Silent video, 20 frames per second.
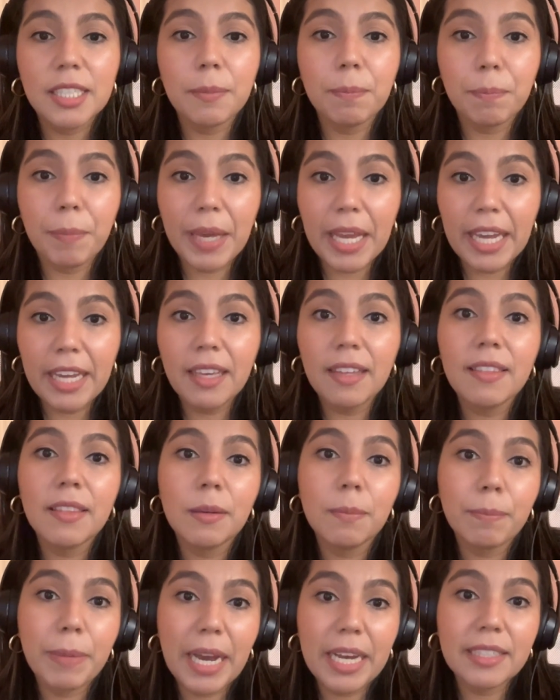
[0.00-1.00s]
to being
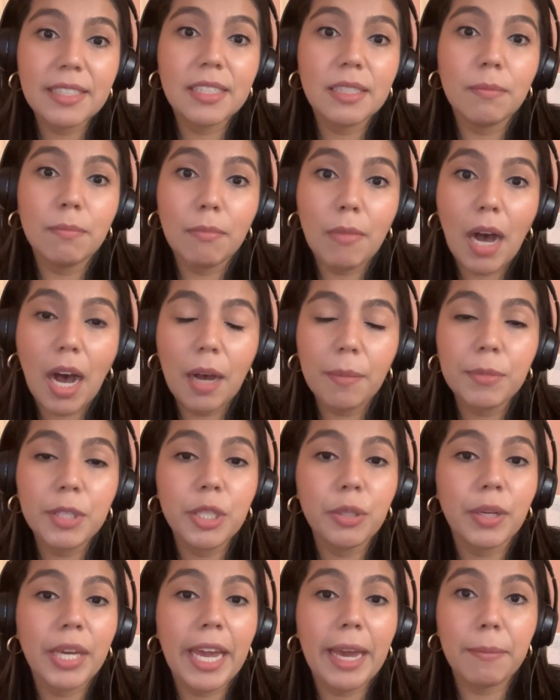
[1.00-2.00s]
the best mom
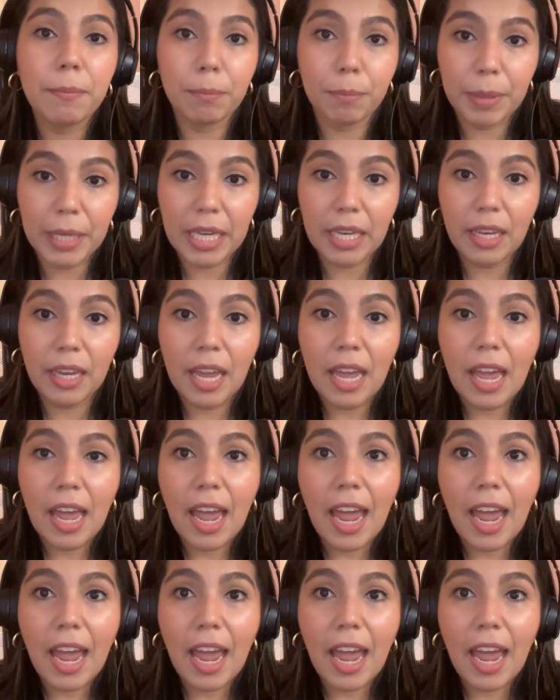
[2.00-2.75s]
you can be.